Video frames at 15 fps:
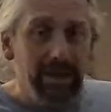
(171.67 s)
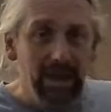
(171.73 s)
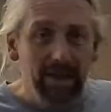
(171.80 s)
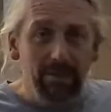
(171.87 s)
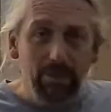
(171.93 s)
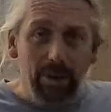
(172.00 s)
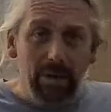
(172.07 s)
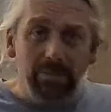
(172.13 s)

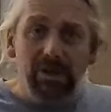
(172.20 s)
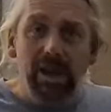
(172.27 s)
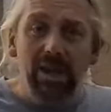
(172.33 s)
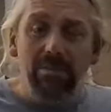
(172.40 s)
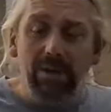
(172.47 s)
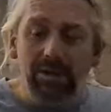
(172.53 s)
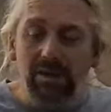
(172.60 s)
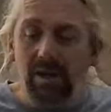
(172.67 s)
even when I'm
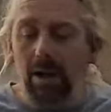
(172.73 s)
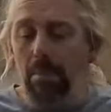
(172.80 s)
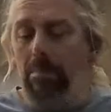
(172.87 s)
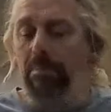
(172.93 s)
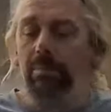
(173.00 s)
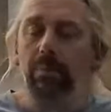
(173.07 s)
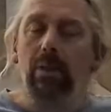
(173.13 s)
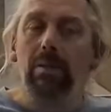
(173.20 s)
taking my time.
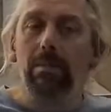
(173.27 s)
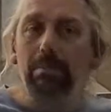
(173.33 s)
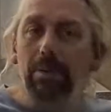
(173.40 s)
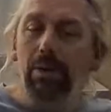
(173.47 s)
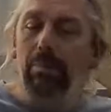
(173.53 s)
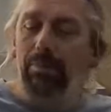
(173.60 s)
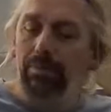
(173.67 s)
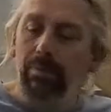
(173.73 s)

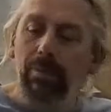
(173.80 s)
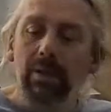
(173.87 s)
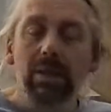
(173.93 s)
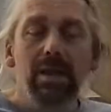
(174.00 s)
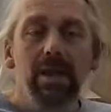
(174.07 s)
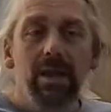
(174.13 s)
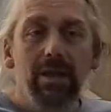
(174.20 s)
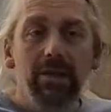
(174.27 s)
But
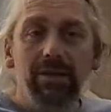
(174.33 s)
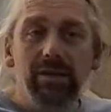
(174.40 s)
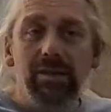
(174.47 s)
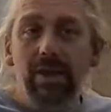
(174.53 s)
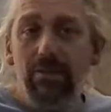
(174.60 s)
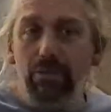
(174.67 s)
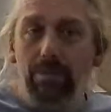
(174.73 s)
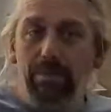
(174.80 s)
this is
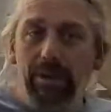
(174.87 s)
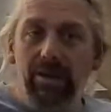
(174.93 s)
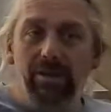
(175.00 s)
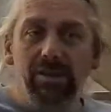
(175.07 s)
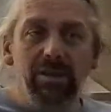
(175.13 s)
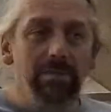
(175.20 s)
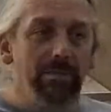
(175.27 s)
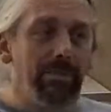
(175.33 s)
different
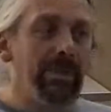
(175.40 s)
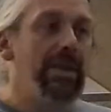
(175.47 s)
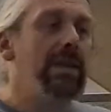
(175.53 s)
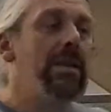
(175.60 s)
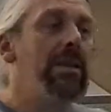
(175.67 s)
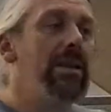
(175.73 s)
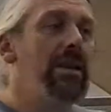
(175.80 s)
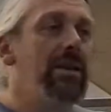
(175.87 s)
because
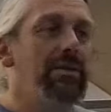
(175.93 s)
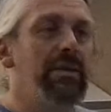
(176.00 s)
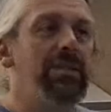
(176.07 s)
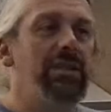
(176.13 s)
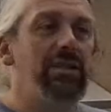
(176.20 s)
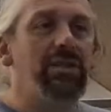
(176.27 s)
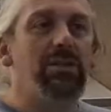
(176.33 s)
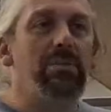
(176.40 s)

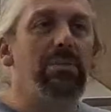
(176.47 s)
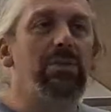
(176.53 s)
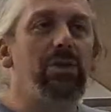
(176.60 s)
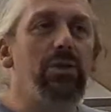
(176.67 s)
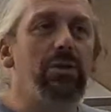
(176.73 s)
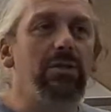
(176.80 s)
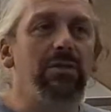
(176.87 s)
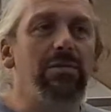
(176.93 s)
this is some
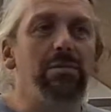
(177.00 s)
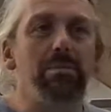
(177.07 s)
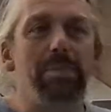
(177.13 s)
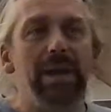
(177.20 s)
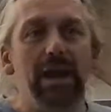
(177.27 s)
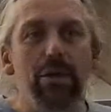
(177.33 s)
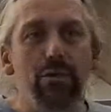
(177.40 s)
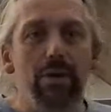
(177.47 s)
sort of
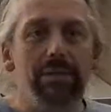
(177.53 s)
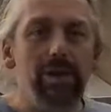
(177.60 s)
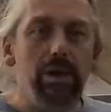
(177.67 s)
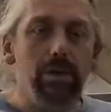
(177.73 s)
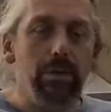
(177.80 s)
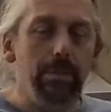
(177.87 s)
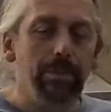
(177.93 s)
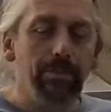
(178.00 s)
beer
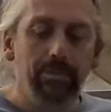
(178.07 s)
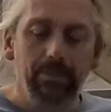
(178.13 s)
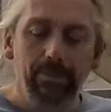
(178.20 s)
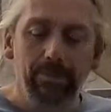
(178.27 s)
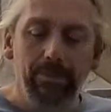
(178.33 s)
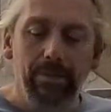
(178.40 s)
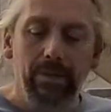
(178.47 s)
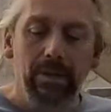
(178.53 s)
review.
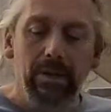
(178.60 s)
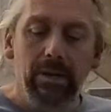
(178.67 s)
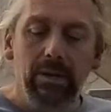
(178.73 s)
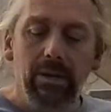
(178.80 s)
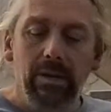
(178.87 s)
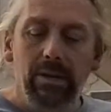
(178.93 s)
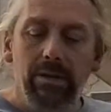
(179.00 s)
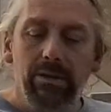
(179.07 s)

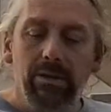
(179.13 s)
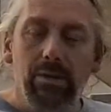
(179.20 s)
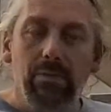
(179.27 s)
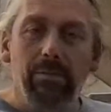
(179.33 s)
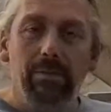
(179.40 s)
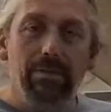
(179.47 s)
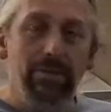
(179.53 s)
So